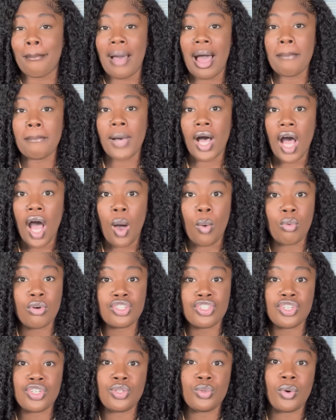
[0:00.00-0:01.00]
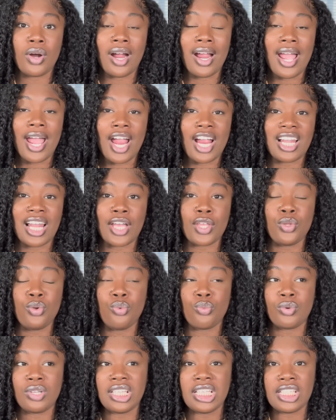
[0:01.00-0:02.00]
my mom wants you to do her hair. Like, you
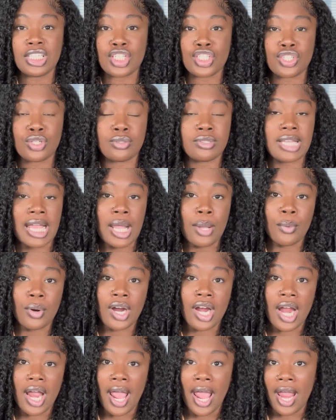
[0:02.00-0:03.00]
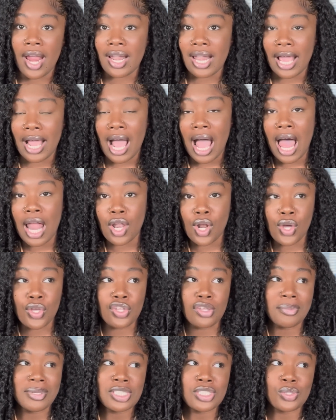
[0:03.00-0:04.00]
really did your thing with her hair. Like, how
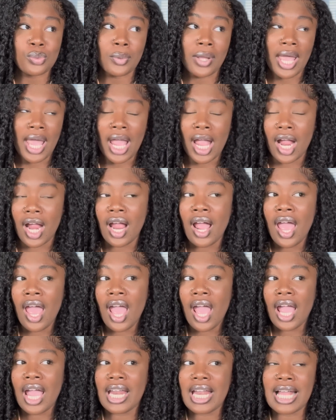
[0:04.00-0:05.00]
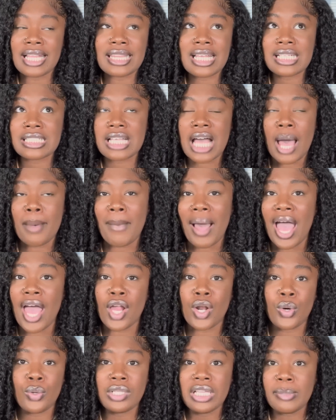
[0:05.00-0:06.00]
long you been doing hair? And at that time, I
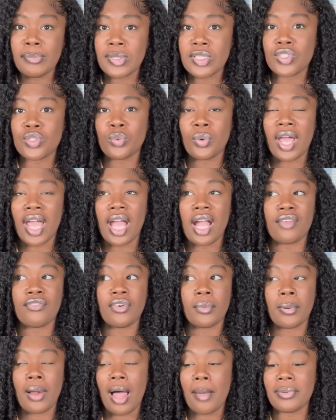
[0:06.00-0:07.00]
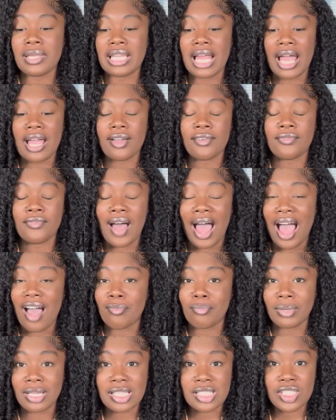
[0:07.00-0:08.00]
had only been doing hair for probably like
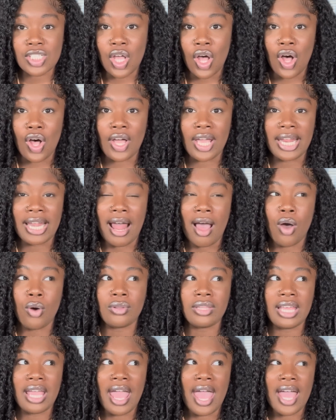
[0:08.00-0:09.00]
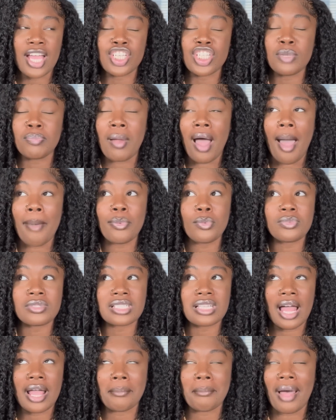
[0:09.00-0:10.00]
5 months, y'all. And I only had, she probably
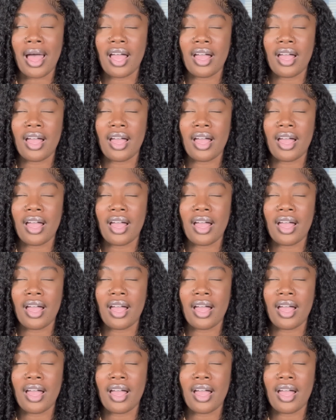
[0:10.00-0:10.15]
was like